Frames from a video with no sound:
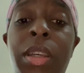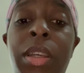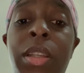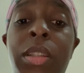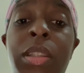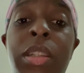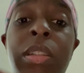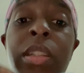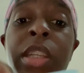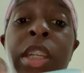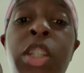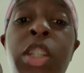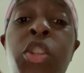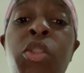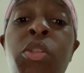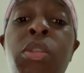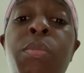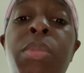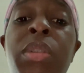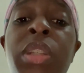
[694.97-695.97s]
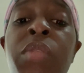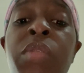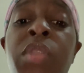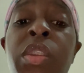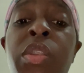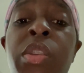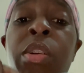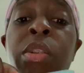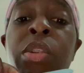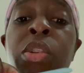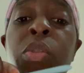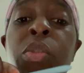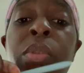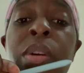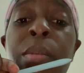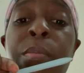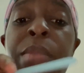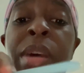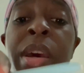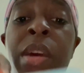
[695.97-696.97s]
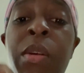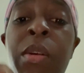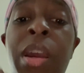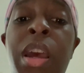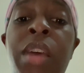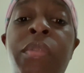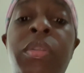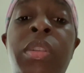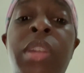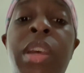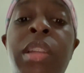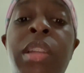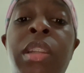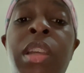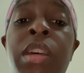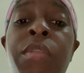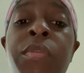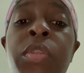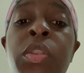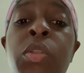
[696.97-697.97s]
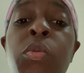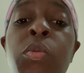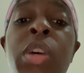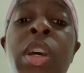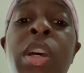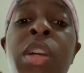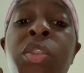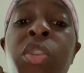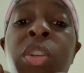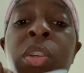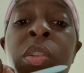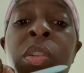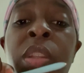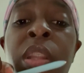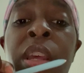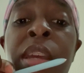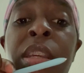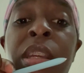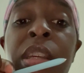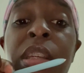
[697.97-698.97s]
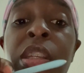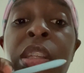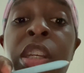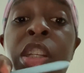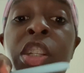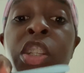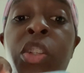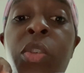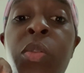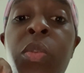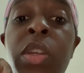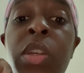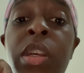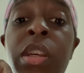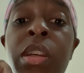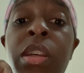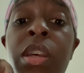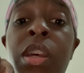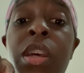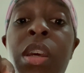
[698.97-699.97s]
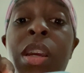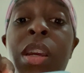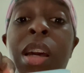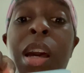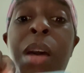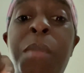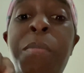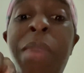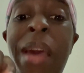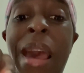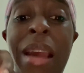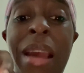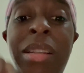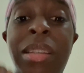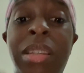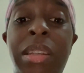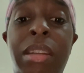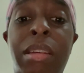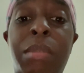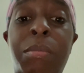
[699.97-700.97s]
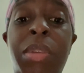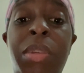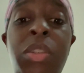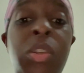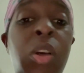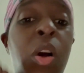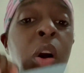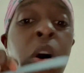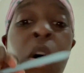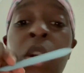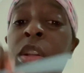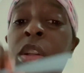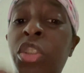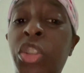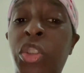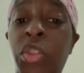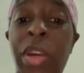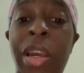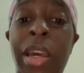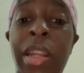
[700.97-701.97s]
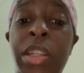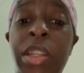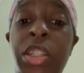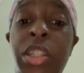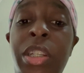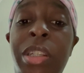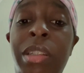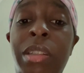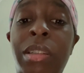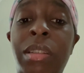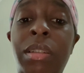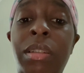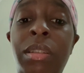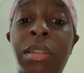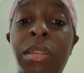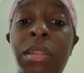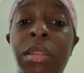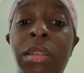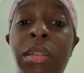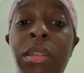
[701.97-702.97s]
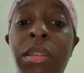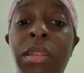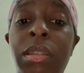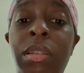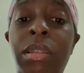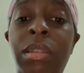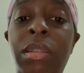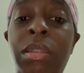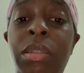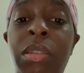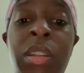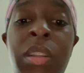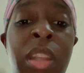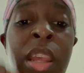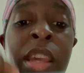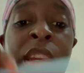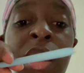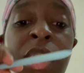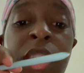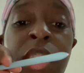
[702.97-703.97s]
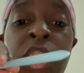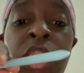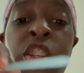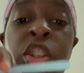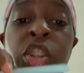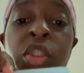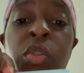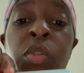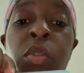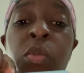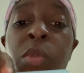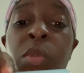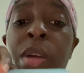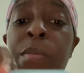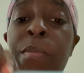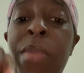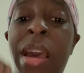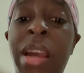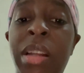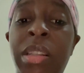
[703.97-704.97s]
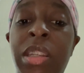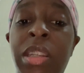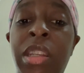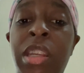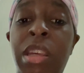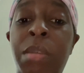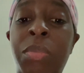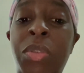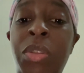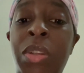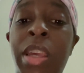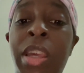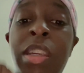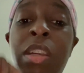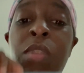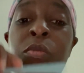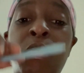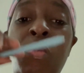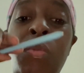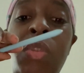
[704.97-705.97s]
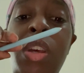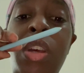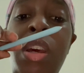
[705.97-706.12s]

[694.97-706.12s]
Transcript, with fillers: to lead you to believe that they're doing better after they left you just so they can get you to come back to them. It's all a strategy so they can get you to run back to them so they can